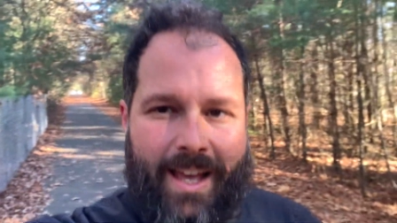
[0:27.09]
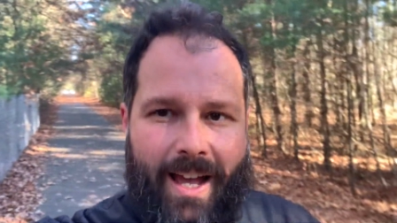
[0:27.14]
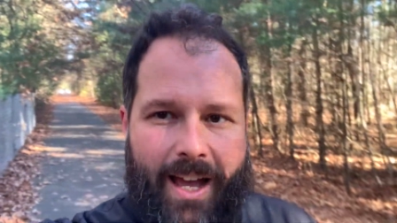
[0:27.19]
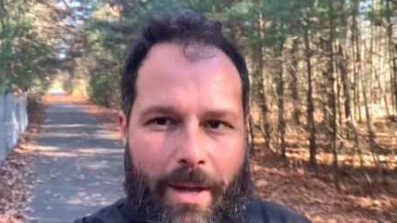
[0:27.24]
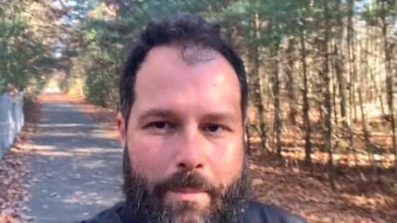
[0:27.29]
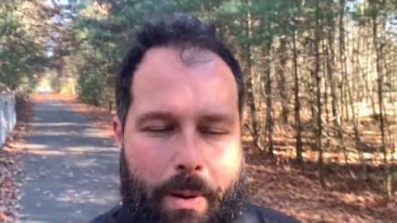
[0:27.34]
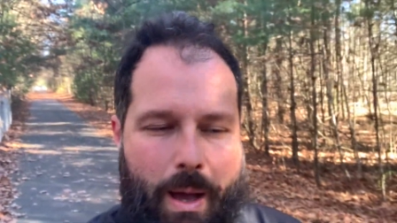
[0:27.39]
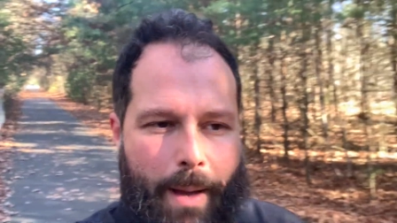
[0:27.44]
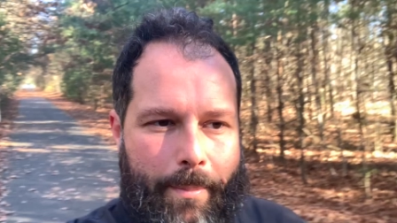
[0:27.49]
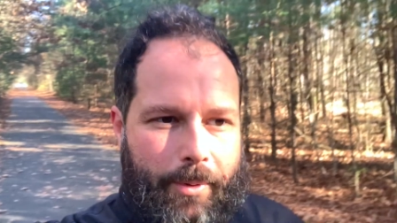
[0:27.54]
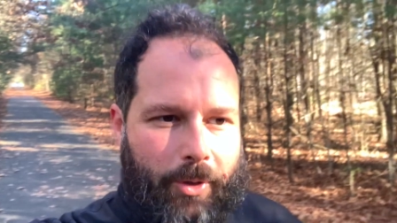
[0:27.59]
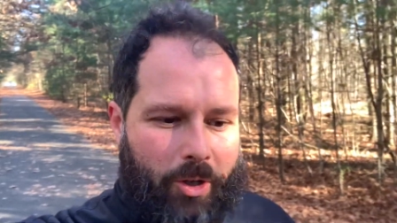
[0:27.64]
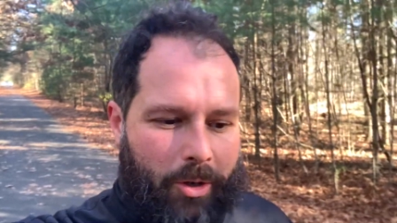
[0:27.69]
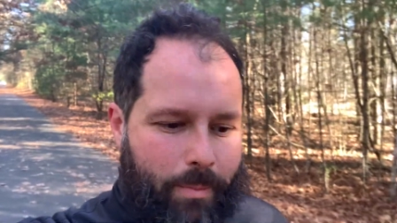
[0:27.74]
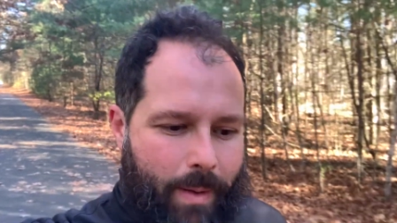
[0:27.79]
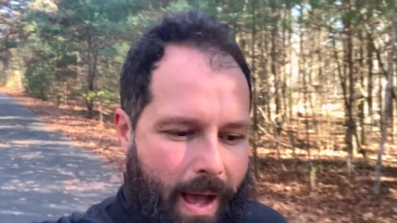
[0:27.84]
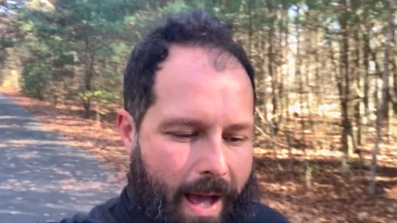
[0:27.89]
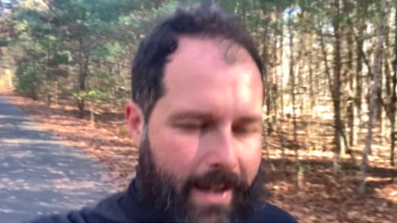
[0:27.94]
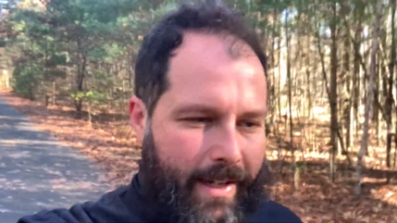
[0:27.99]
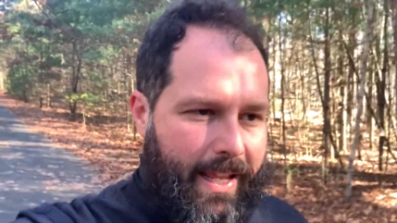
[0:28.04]
on popular
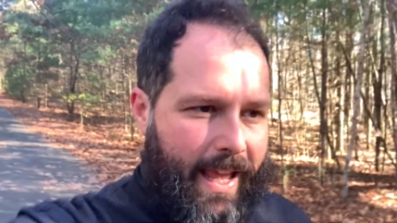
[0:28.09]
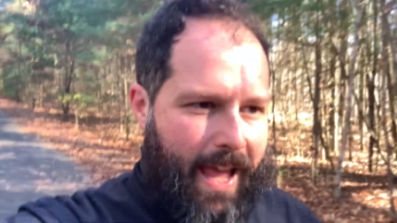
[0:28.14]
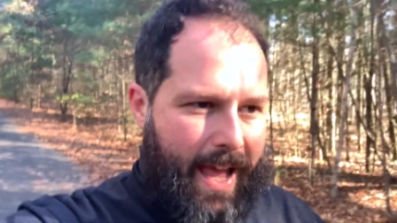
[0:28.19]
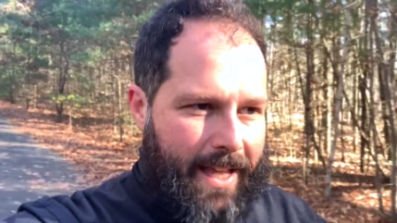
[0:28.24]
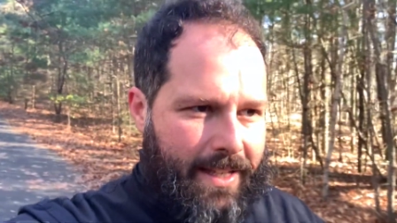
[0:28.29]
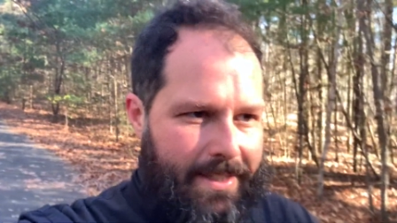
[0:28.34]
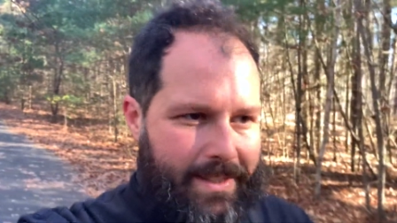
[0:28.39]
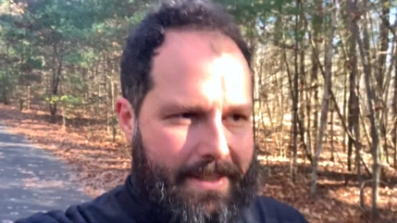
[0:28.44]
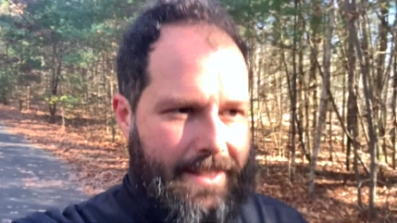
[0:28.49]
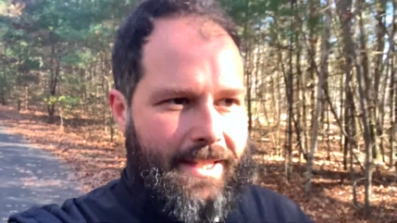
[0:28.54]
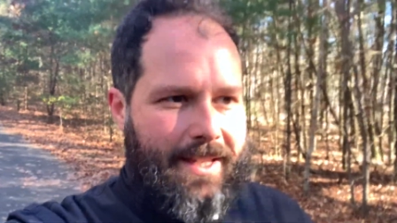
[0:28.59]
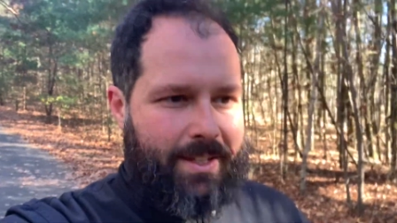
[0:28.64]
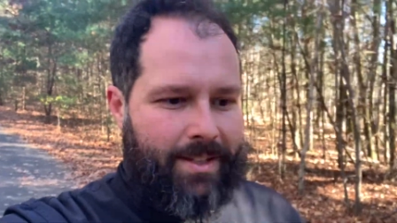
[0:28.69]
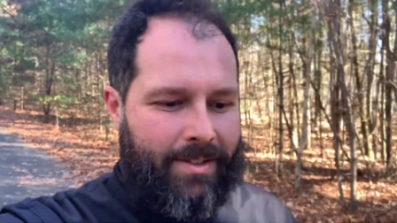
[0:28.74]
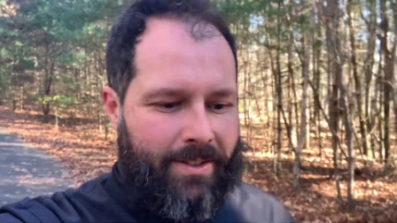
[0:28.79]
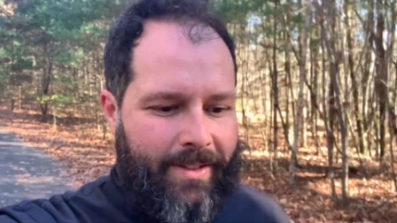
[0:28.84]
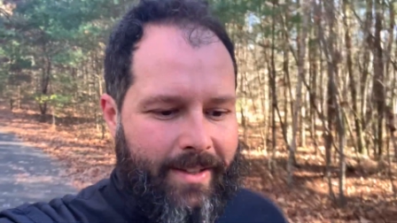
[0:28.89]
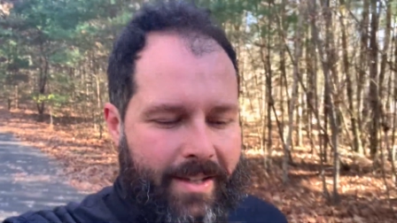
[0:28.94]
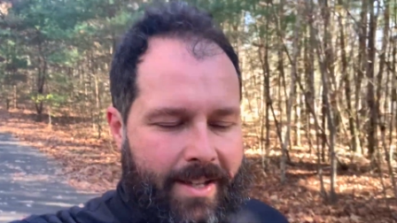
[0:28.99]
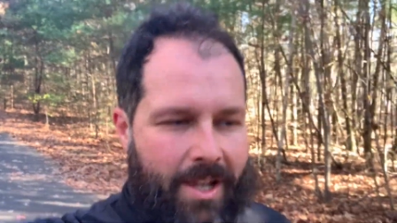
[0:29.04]
podcasts
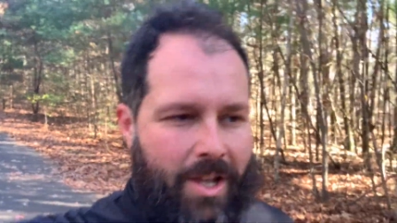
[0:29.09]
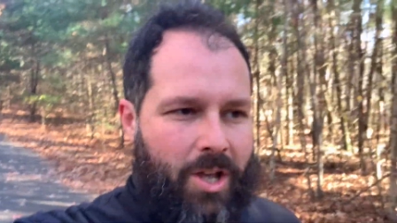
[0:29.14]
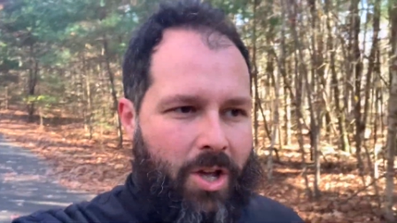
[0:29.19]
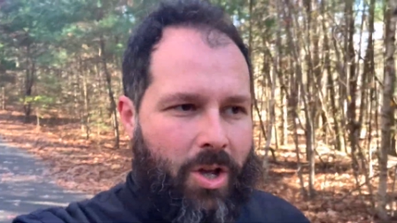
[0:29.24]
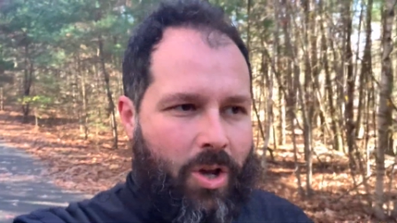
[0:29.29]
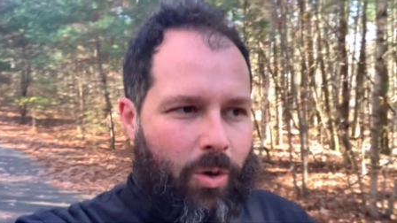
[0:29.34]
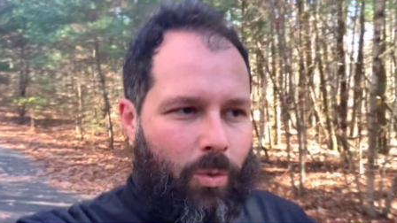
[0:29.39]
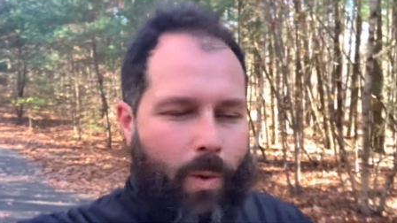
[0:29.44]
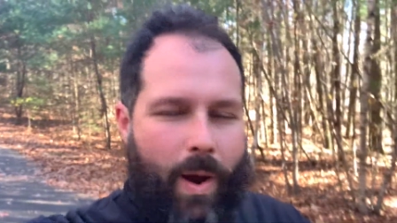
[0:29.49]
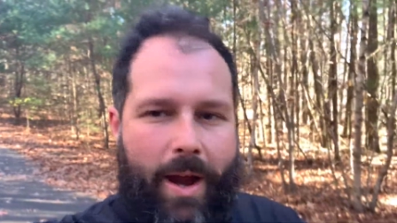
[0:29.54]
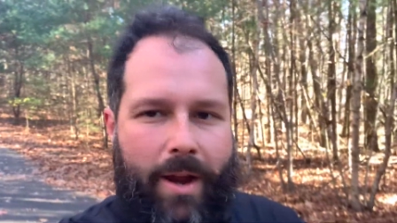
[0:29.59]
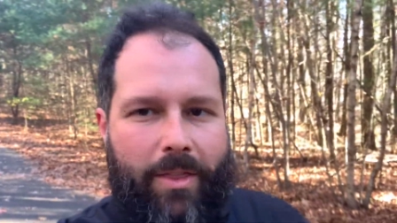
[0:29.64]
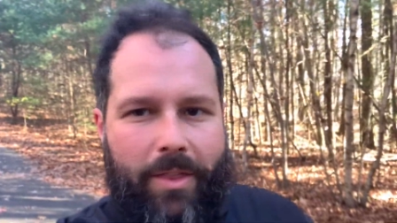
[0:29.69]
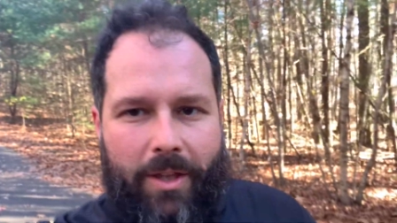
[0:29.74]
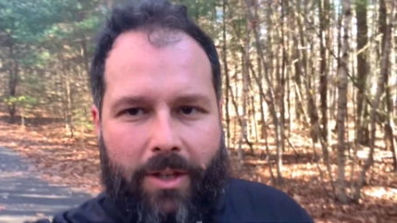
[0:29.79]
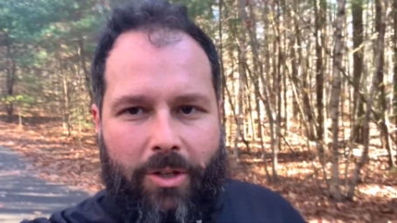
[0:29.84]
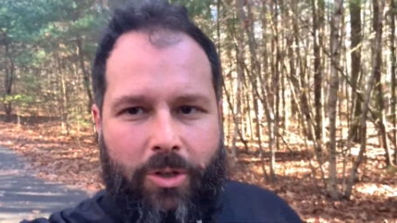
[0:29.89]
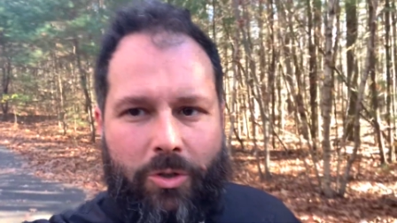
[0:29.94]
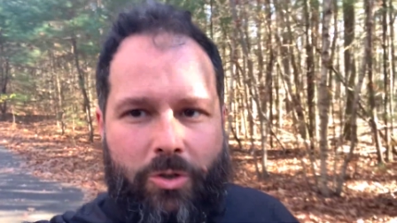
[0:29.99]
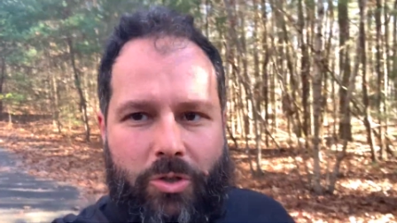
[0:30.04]
why are they
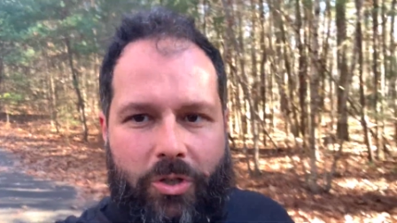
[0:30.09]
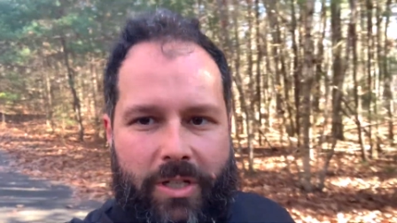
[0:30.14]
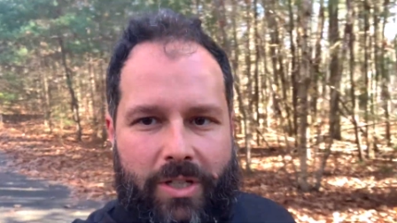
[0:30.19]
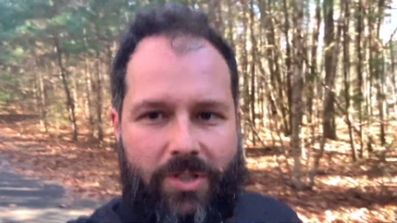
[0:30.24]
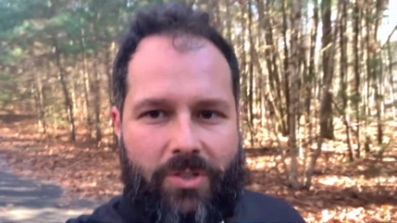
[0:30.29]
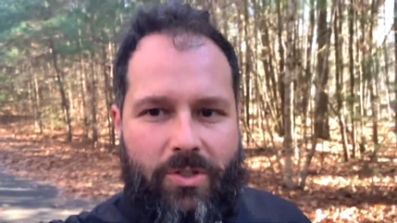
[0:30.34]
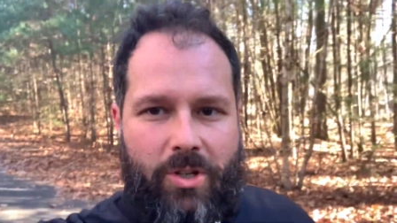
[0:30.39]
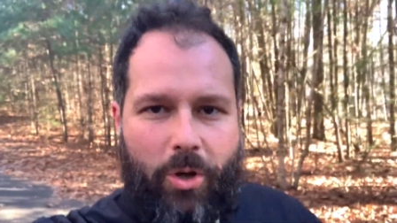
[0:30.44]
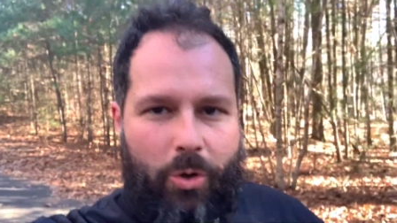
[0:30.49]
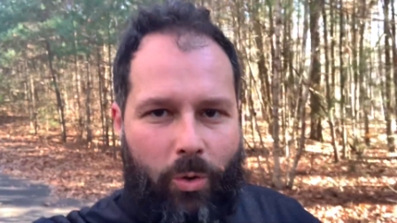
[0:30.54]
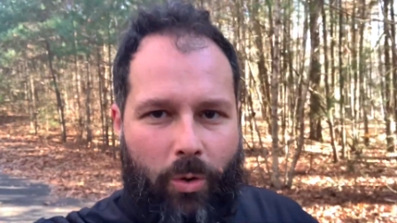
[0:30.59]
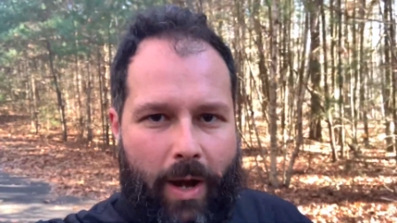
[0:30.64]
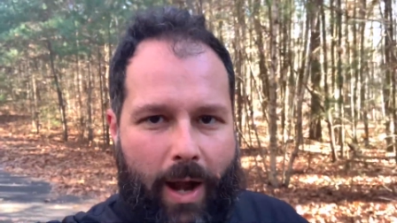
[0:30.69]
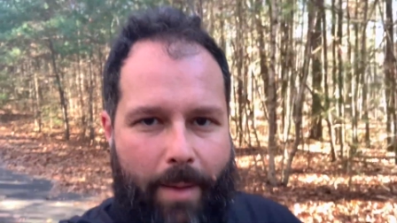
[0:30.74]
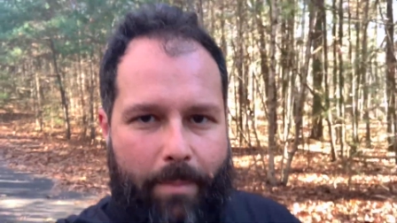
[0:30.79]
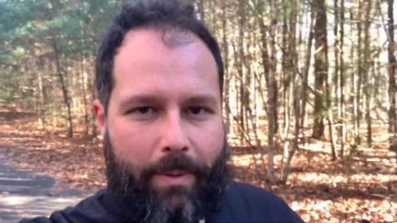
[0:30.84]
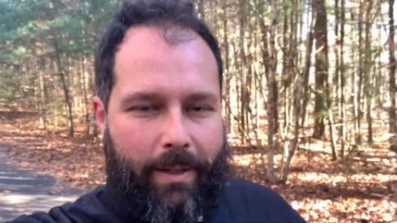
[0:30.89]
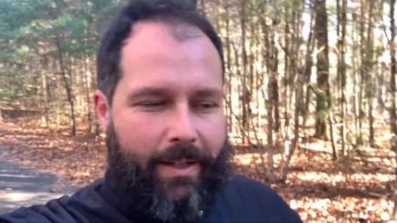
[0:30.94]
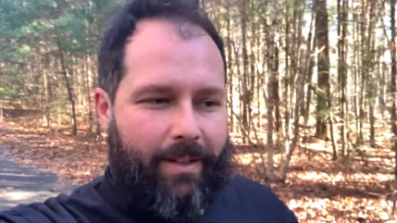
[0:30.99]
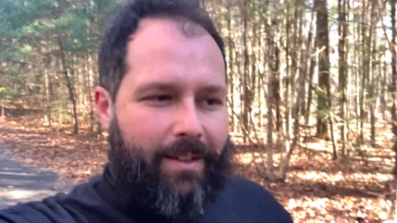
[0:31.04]
usually so crappy?